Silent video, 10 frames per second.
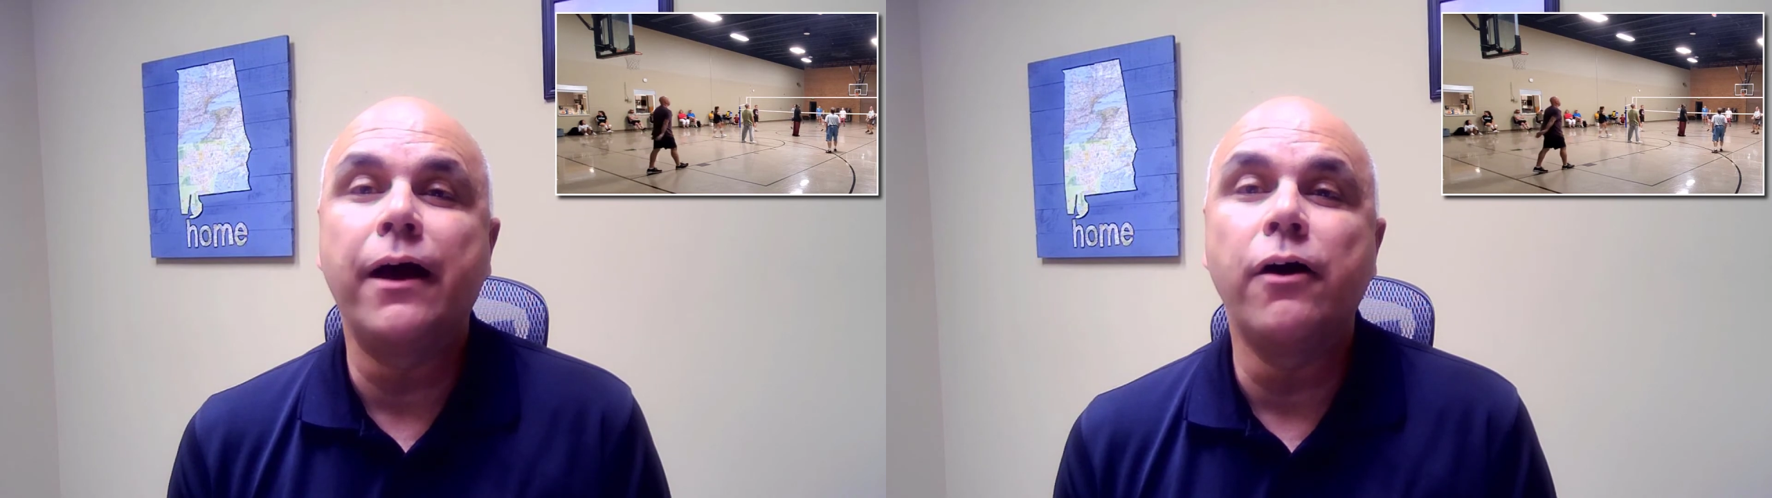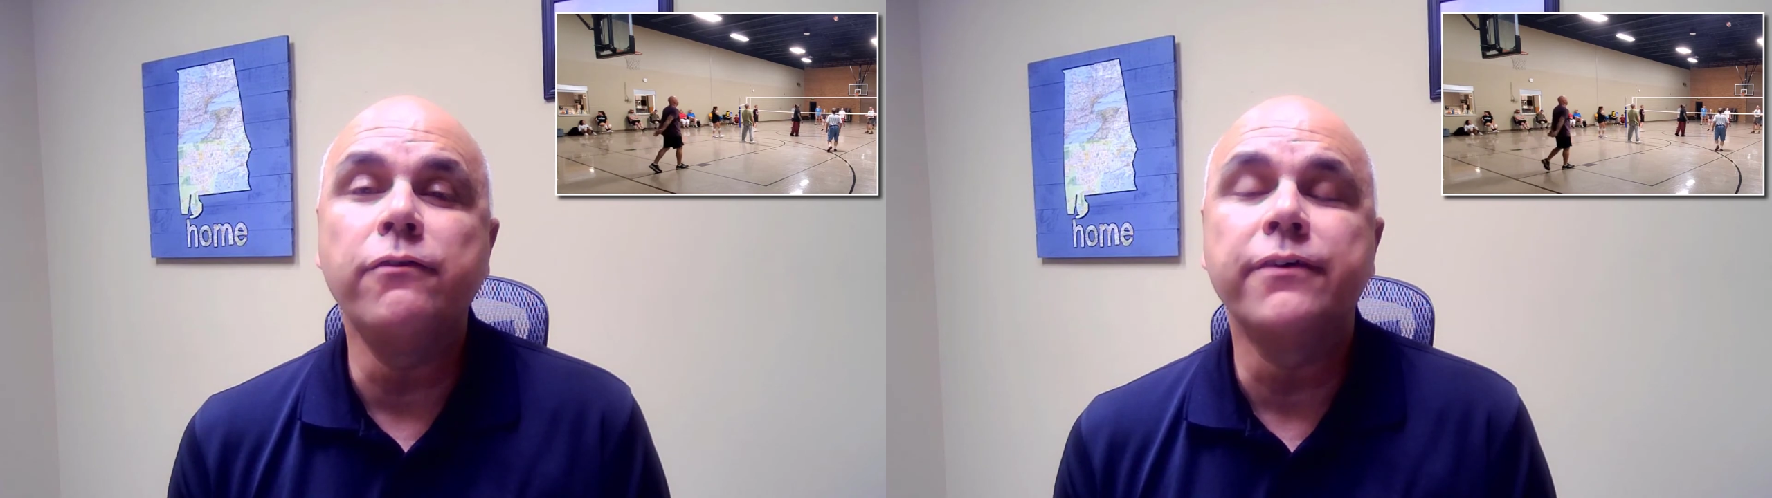
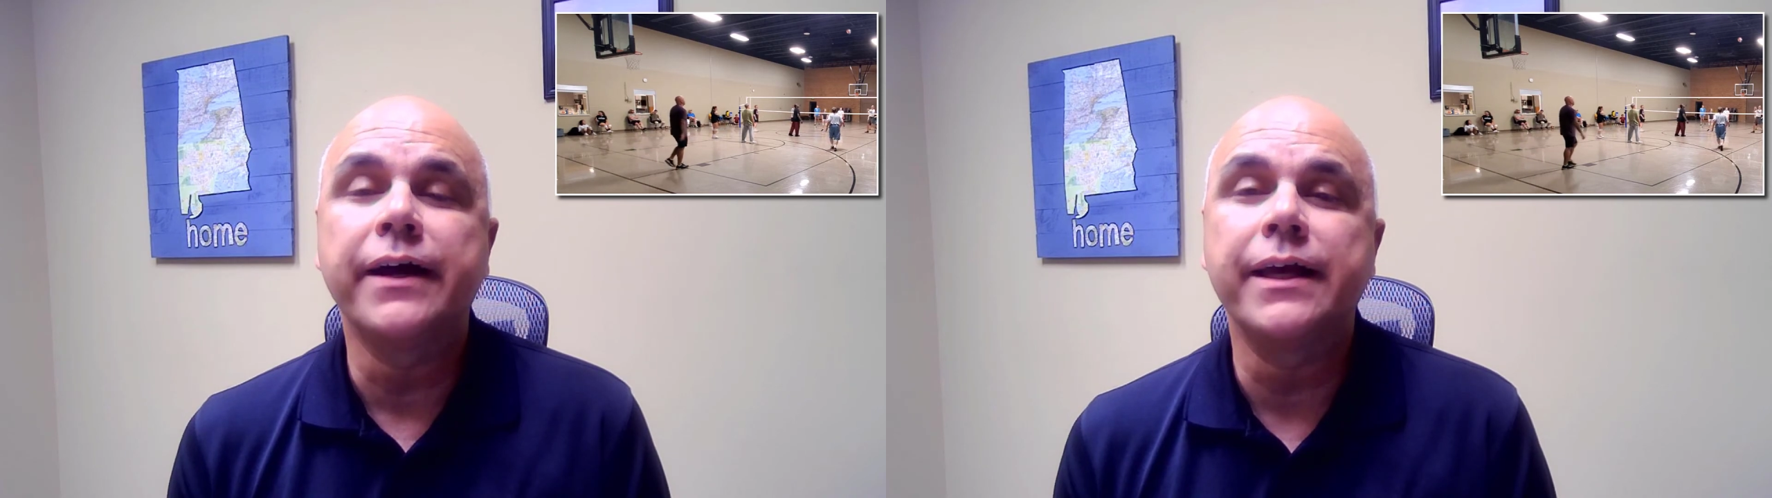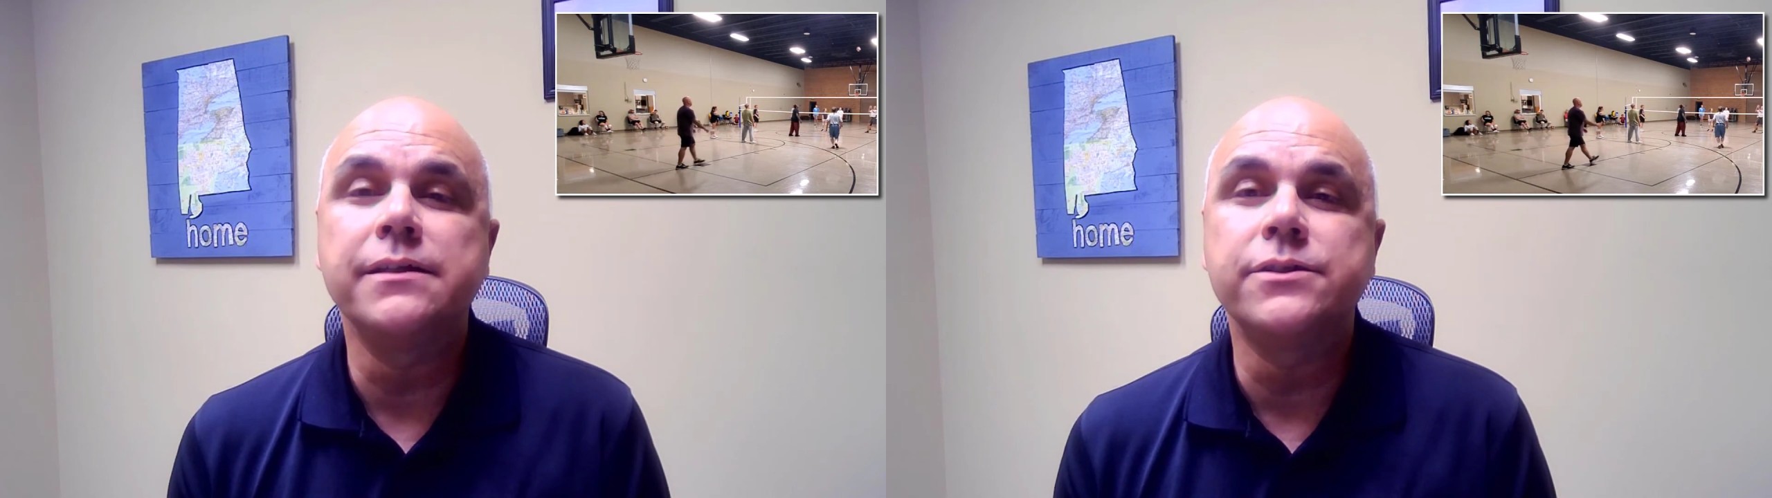
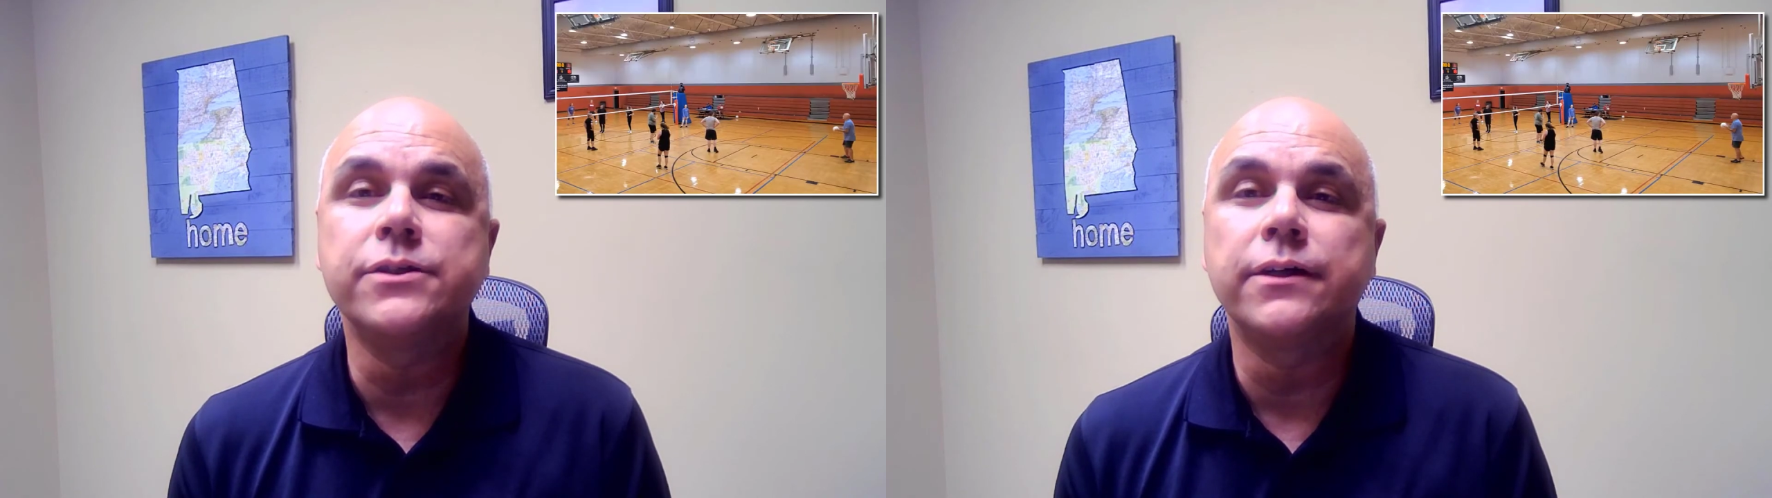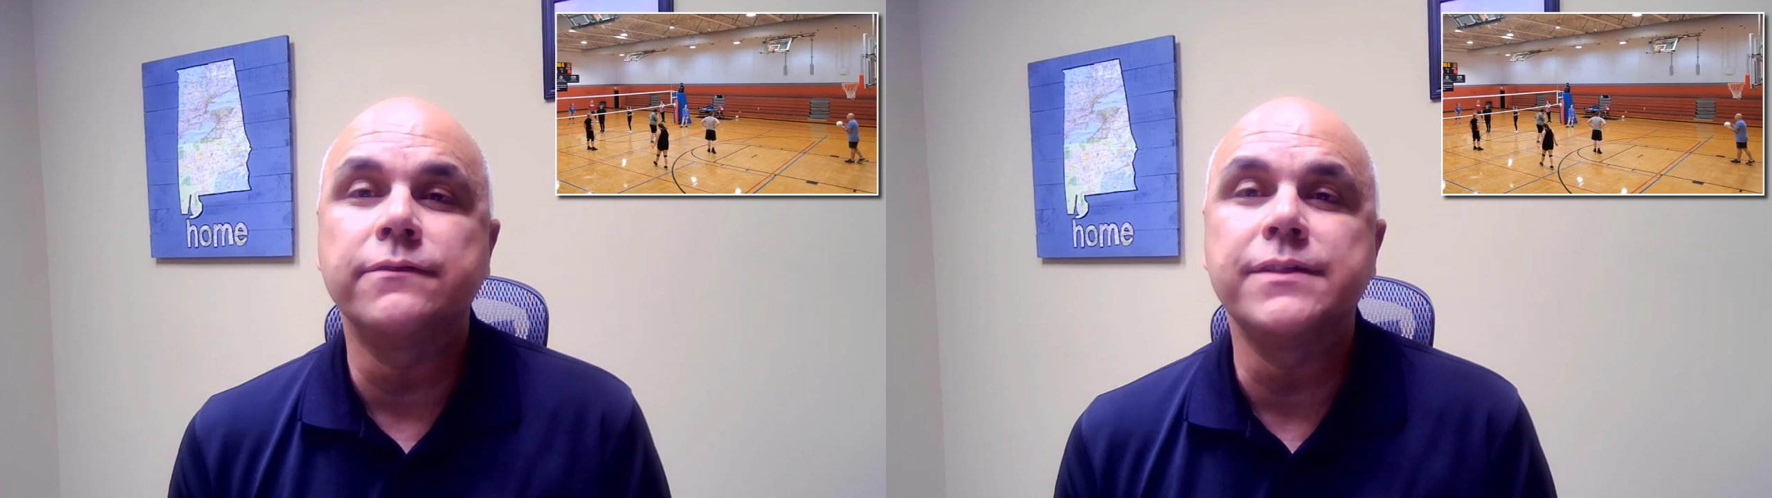overhand serves